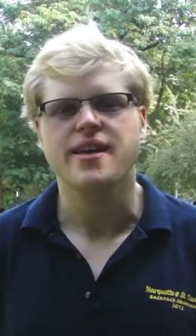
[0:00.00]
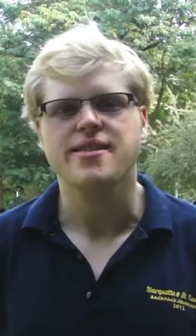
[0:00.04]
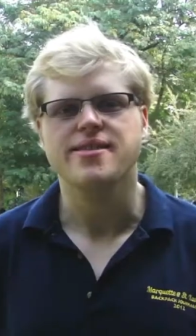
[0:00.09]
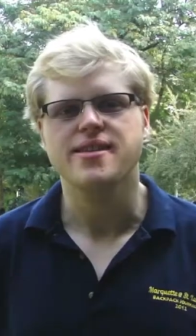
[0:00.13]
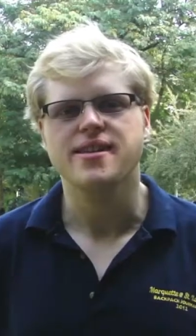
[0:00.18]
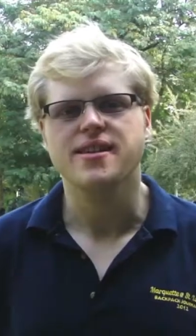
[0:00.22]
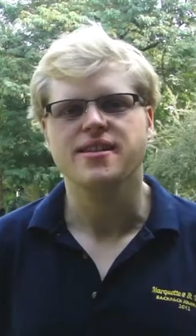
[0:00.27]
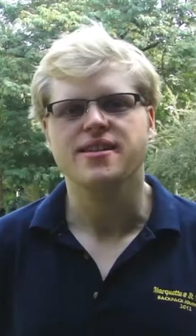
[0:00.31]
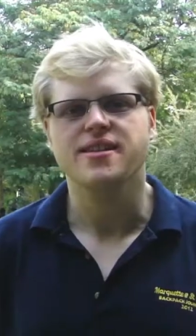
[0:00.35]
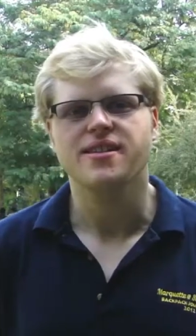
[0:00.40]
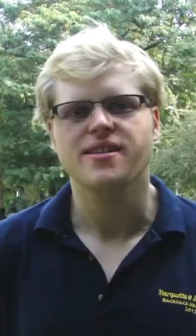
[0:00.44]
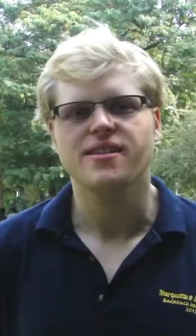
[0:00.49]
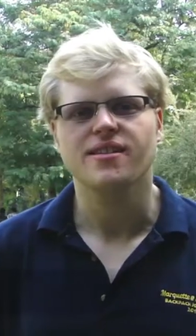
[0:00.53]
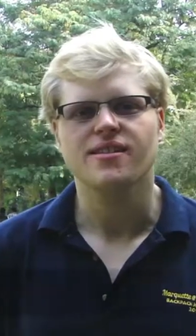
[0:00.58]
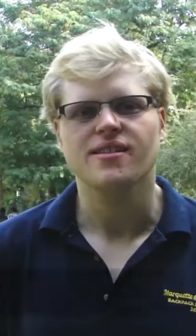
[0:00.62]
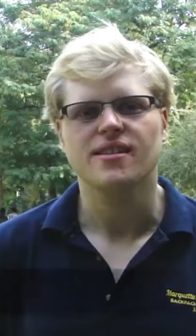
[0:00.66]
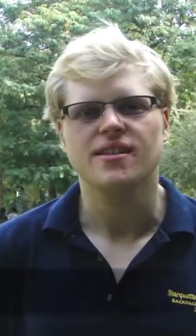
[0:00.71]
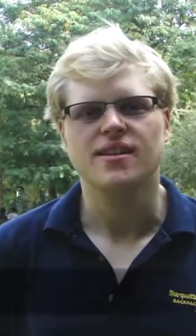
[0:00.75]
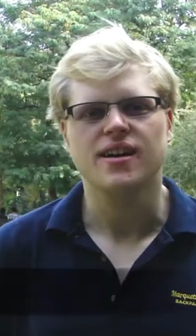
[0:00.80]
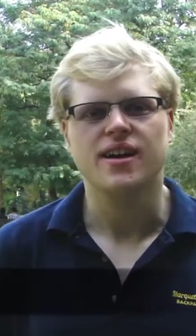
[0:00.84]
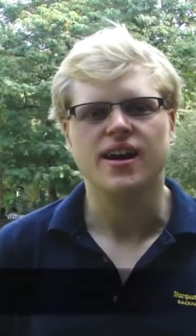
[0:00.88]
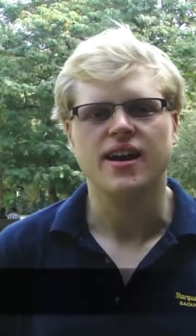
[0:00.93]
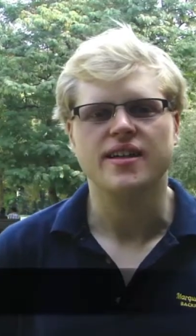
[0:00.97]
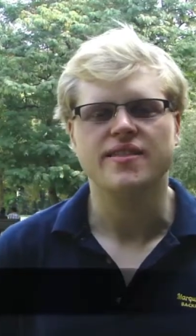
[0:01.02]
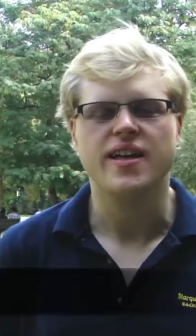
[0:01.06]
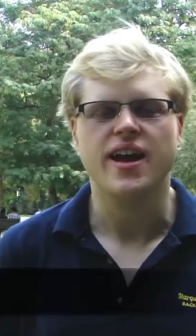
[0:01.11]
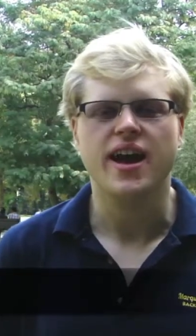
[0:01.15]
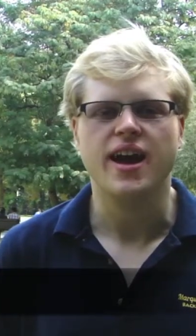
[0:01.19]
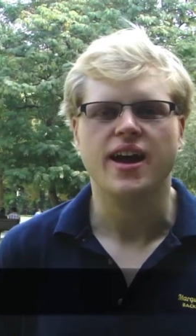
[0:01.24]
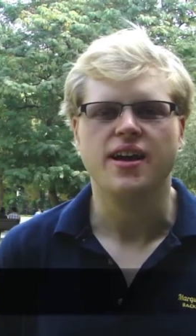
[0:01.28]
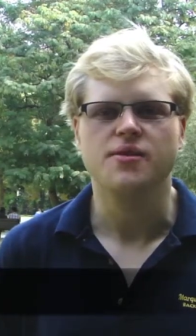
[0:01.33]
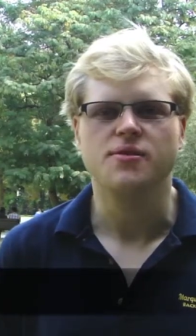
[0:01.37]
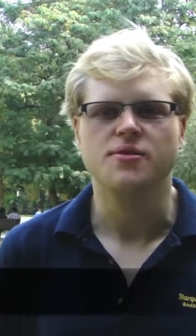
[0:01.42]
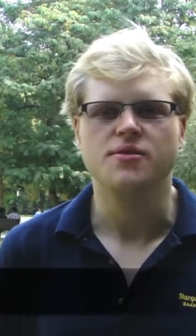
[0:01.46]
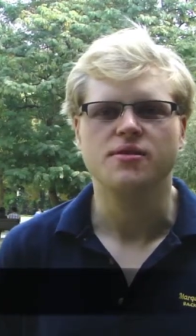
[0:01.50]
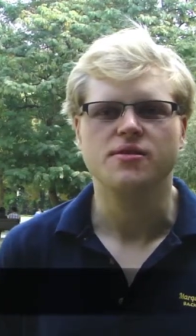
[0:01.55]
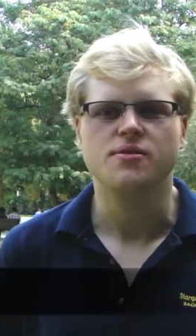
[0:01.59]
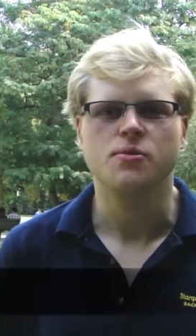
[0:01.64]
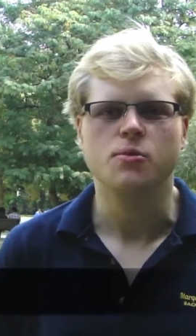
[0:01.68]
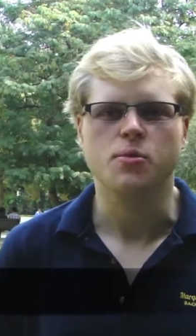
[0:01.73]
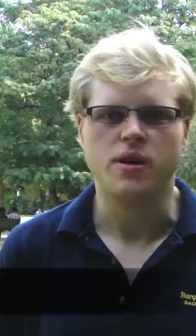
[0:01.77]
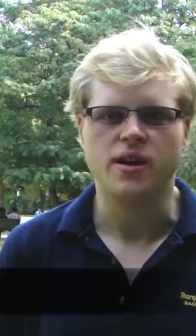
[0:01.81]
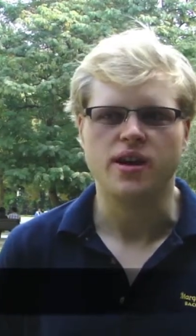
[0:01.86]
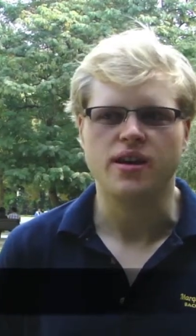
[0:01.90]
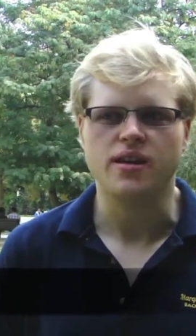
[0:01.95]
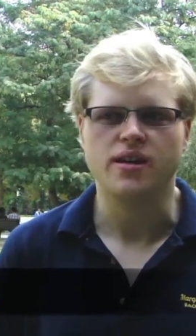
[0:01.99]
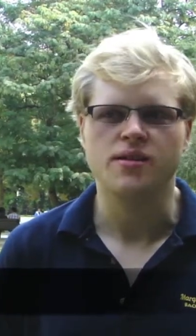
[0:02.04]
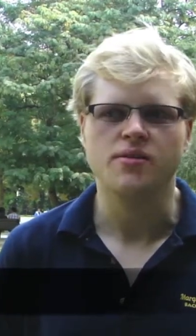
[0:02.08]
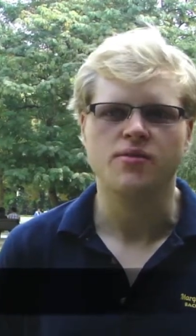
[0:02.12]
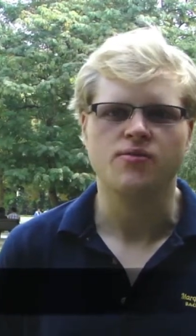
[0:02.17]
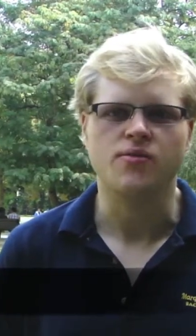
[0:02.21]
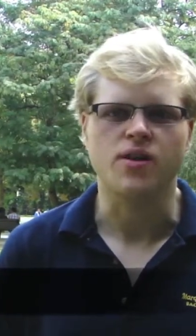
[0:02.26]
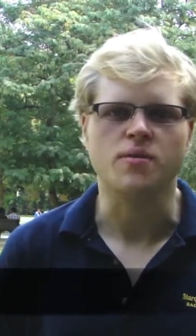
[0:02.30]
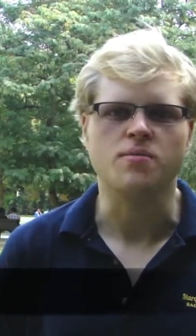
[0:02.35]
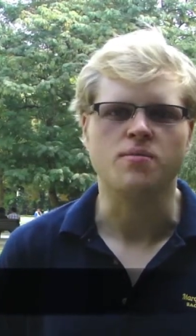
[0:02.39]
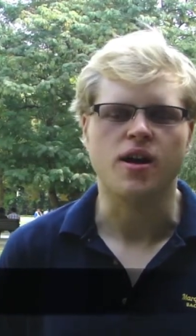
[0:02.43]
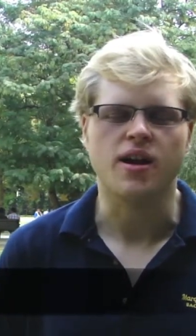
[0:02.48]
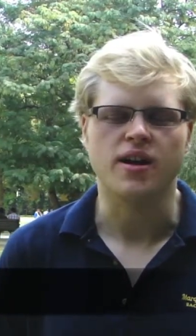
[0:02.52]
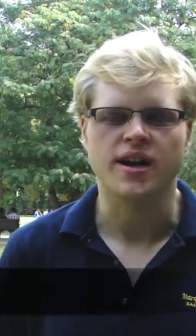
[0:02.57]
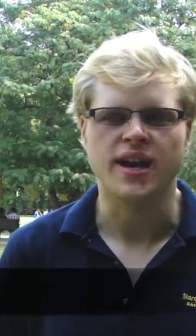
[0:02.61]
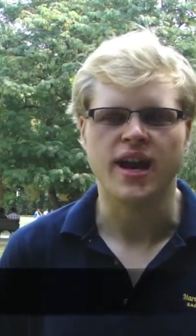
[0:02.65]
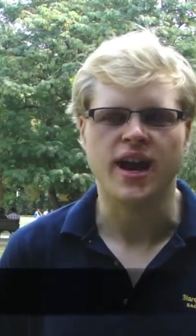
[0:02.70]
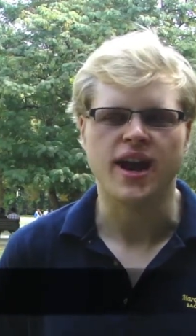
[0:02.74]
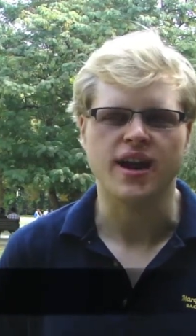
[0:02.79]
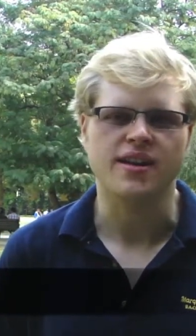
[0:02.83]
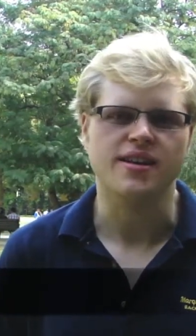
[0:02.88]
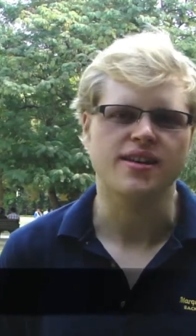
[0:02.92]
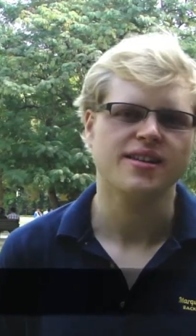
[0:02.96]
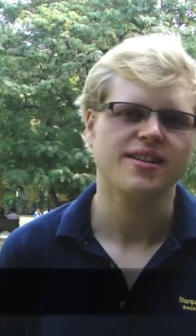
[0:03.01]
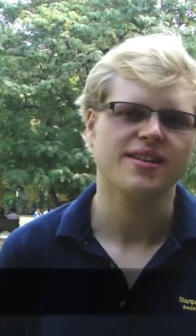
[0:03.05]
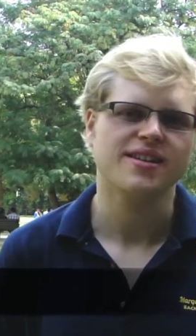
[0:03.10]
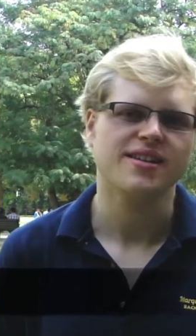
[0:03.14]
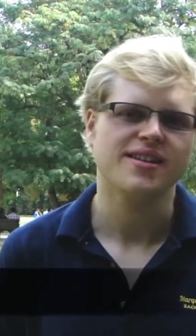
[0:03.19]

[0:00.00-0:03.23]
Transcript: think that we from Marquette